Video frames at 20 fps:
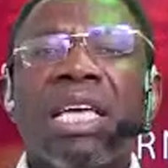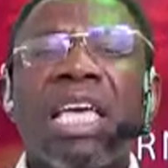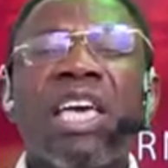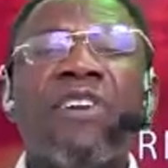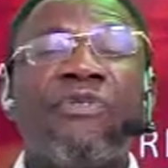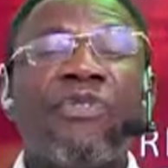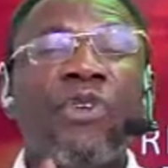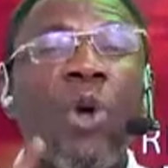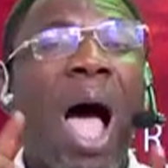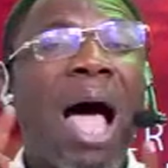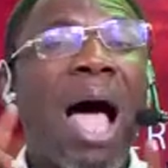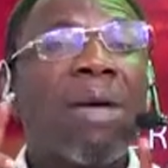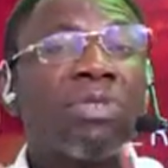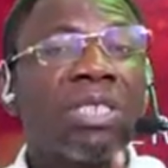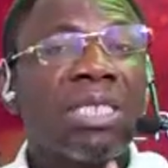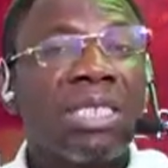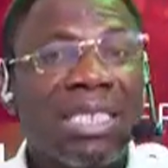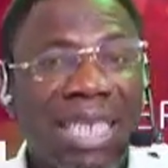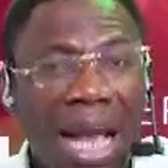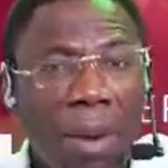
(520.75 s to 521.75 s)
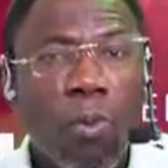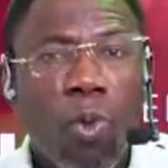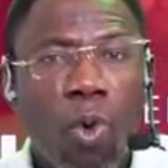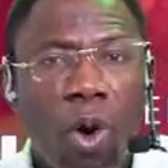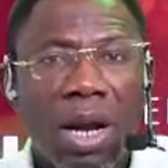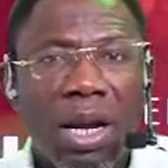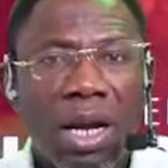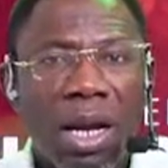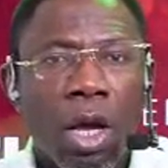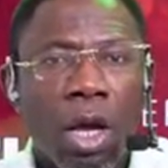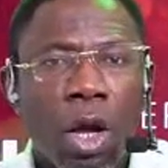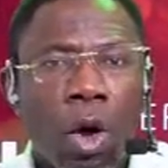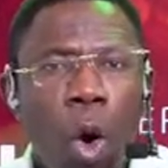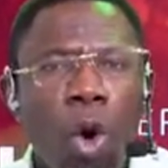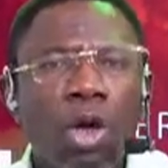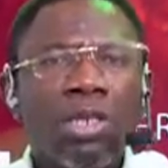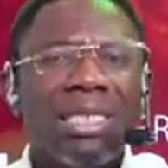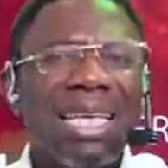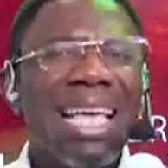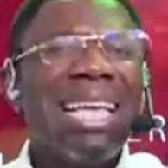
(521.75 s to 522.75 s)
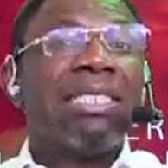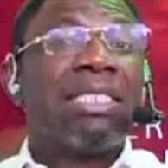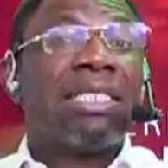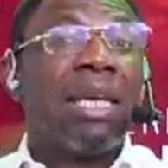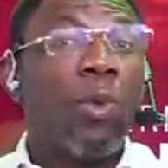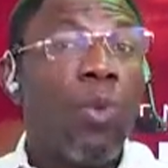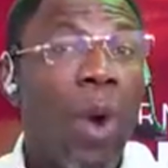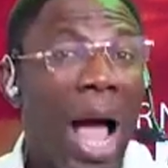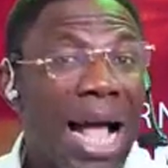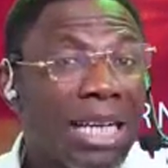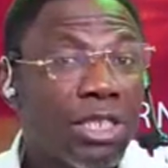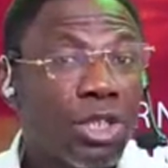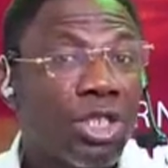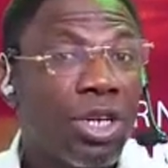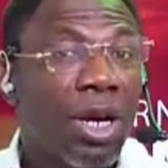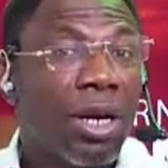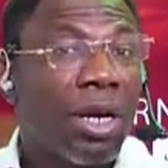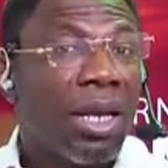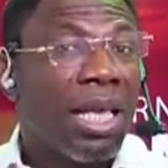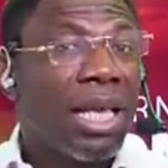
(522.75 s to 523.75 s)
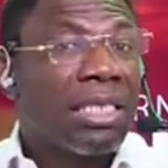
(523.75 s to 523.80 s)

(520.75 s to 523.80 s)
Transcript: if you have someone whose interaction